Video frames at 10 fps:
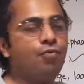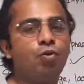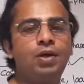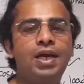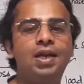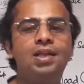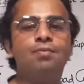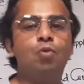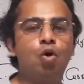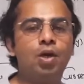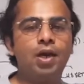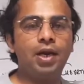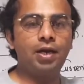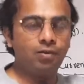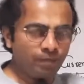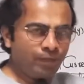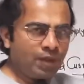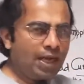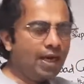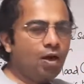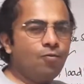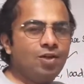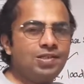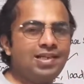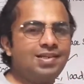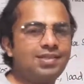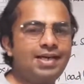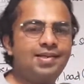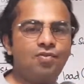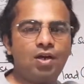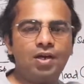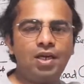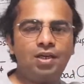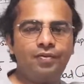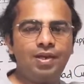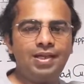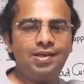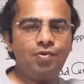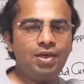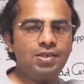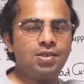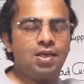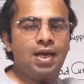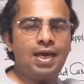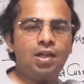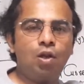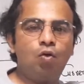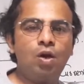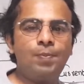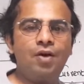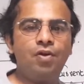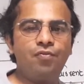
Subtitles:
to carry the more current, and obviously the size of the conductor will increase at the lower power